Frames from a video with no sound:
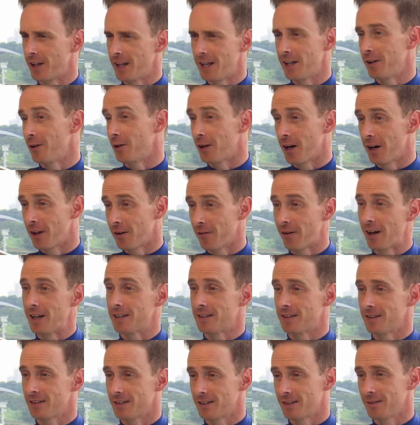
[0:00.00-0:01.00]
He could go to the
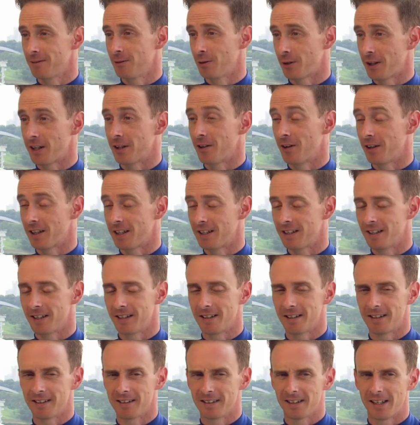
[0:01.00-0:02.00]
races looking like he did,
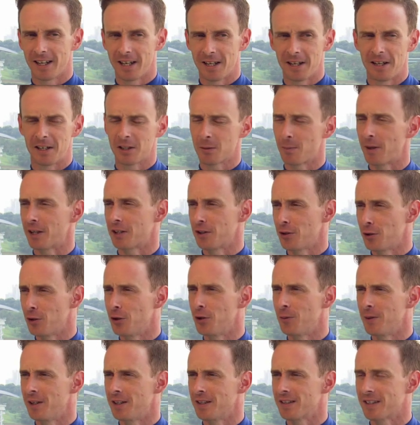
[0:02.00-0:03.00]
and he expected you
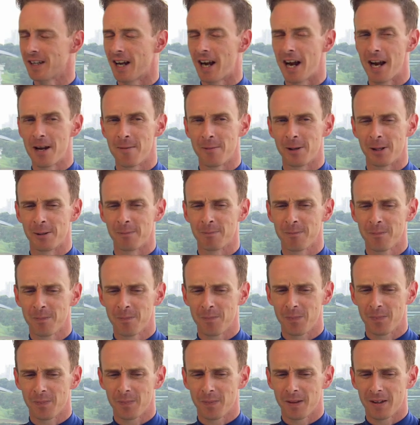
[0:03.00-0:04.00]
to be the same.
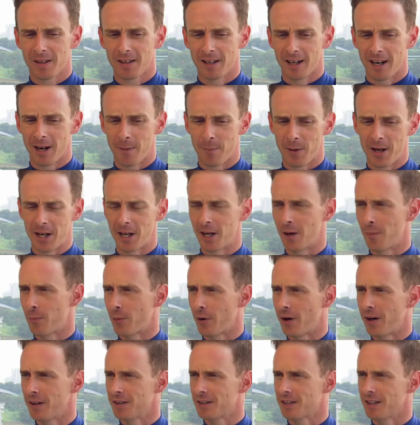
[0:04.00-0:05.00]
And being an
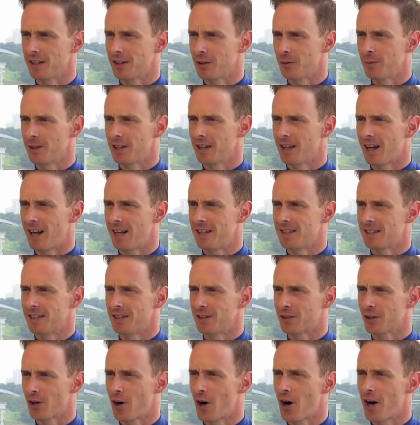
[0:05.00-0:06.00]
apprentice and a little bit lazy and
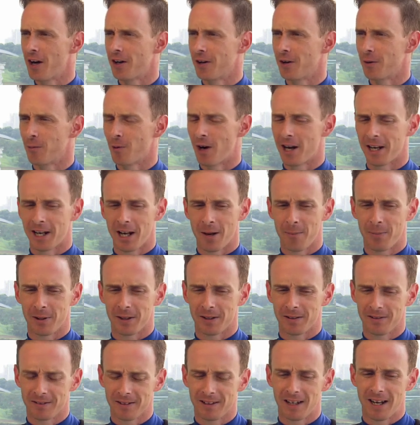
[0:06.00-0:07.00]
tired, I'd wake up
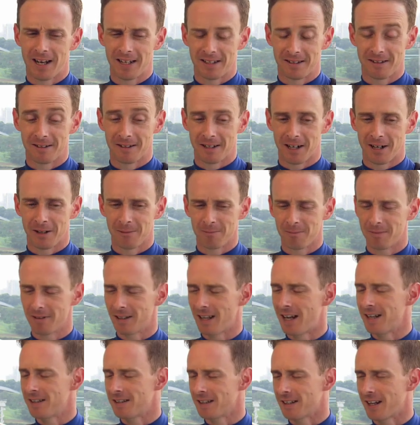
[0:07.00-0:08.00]

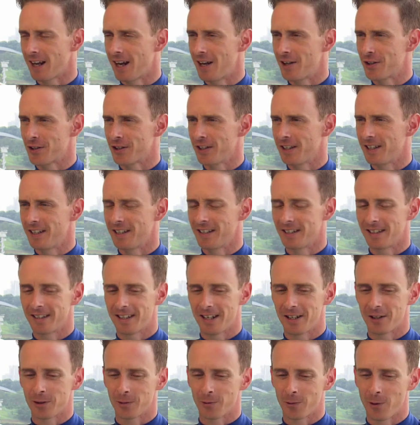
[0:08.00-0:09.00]
late occasionally and
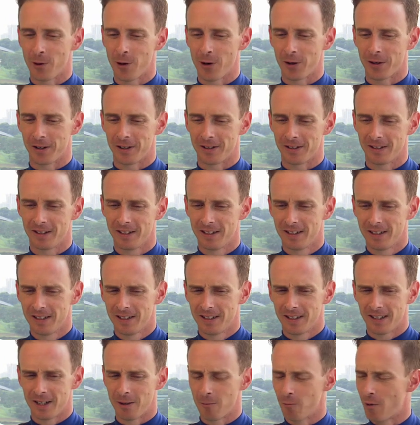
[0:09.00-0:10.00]
get to work. And
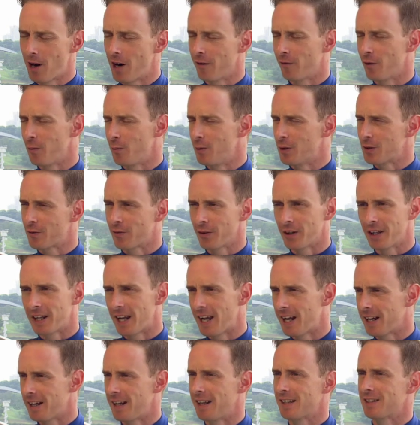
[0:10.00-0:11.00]
I think one of them was filling
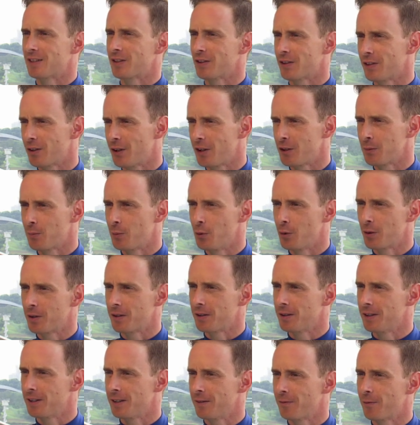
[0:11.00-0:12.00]
out an exercise book
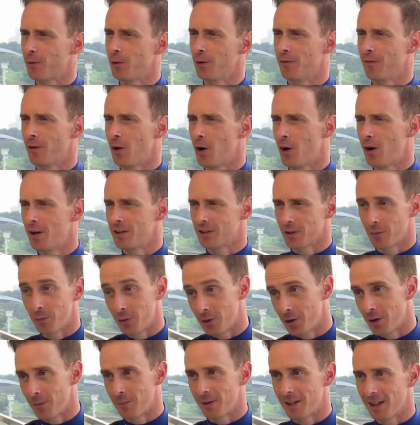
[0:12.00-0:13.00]
full of lines, "I will
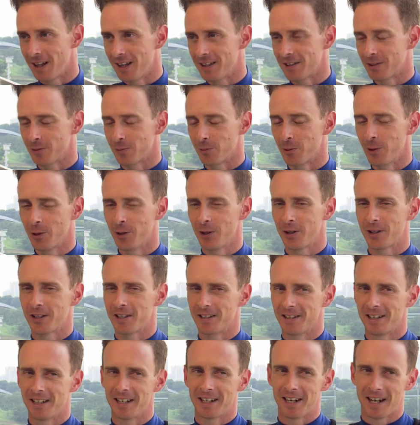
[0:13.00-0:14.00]
not be late to work,"
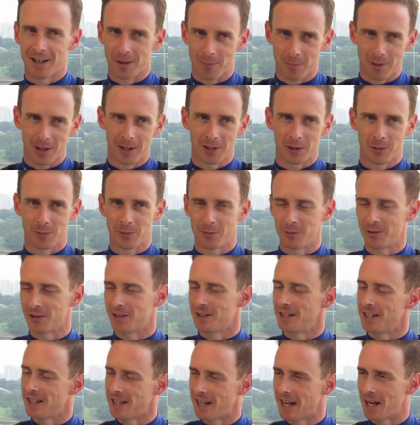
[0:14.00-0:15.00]
and then another punishment was
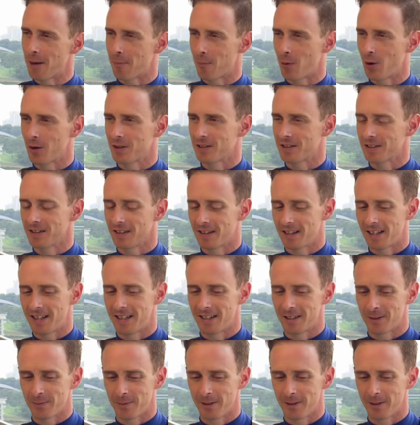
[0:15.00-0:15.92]
digging out boxes and things.